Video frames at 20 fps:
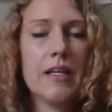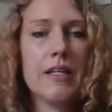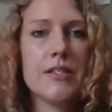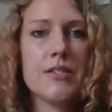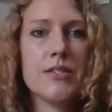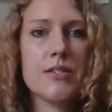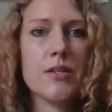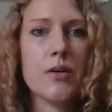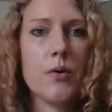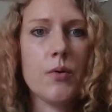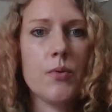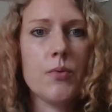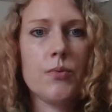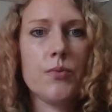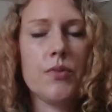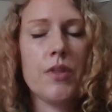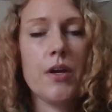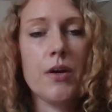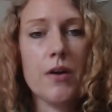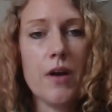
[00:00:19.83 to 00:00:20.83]

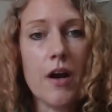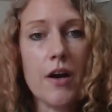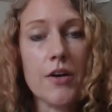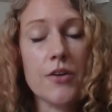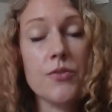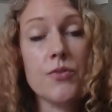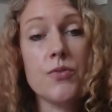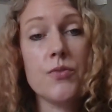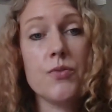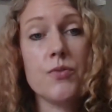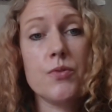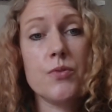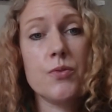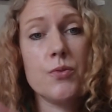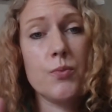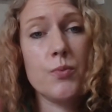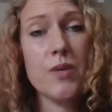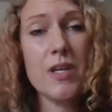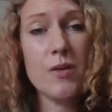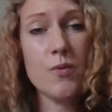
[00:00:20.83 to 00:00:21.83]
So there are
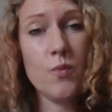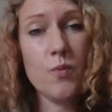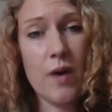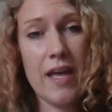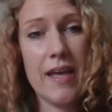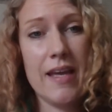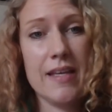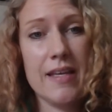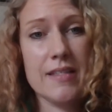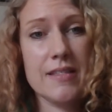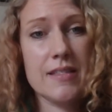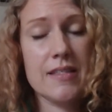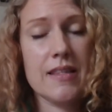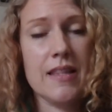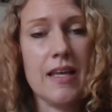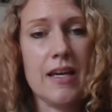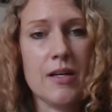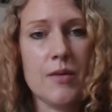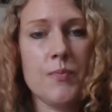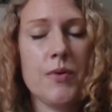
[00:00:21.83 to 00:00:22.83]
three ways
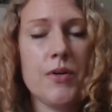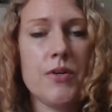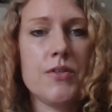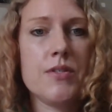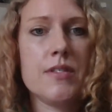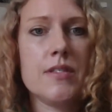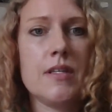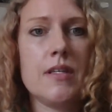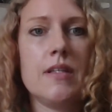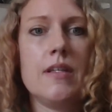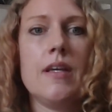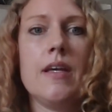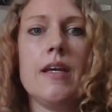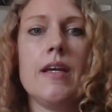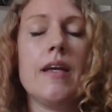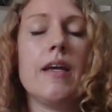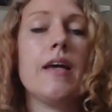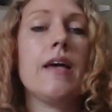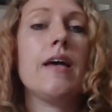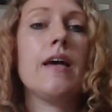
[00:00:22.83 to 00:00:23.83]
that a person
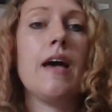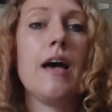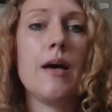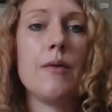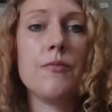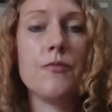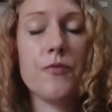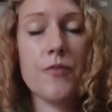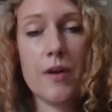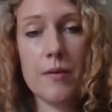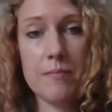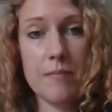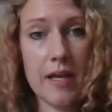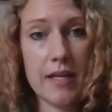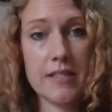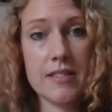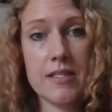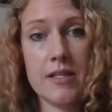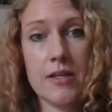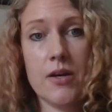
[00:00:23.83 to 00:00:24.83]
can come from
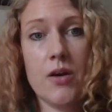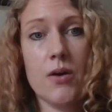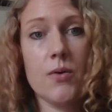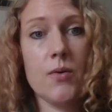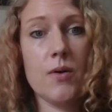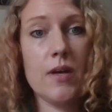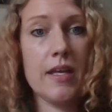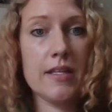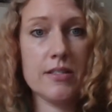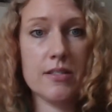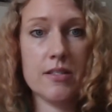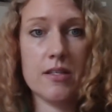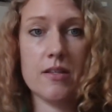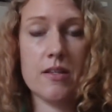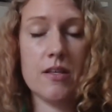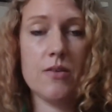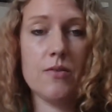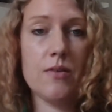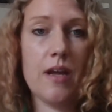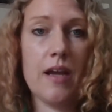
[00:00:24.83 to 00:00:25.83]
Mexico into
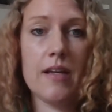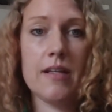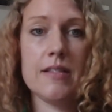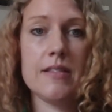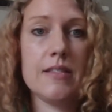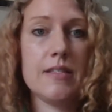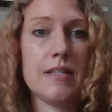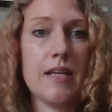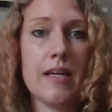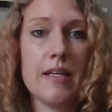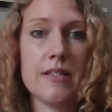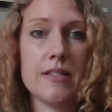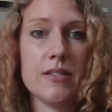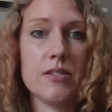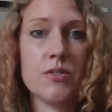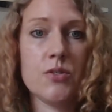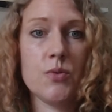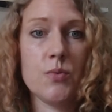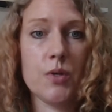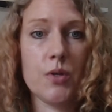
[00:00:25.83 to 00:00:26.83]
the United States
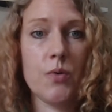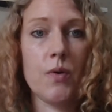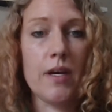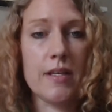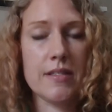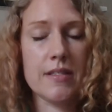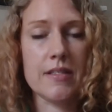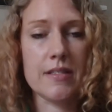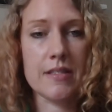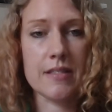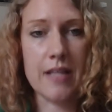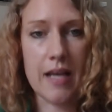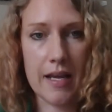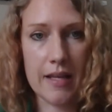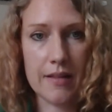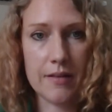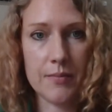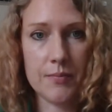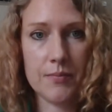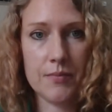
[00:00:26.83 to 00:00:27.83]
to request
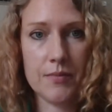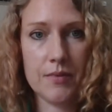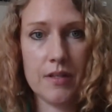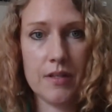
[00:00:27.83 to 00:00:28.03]
asylum.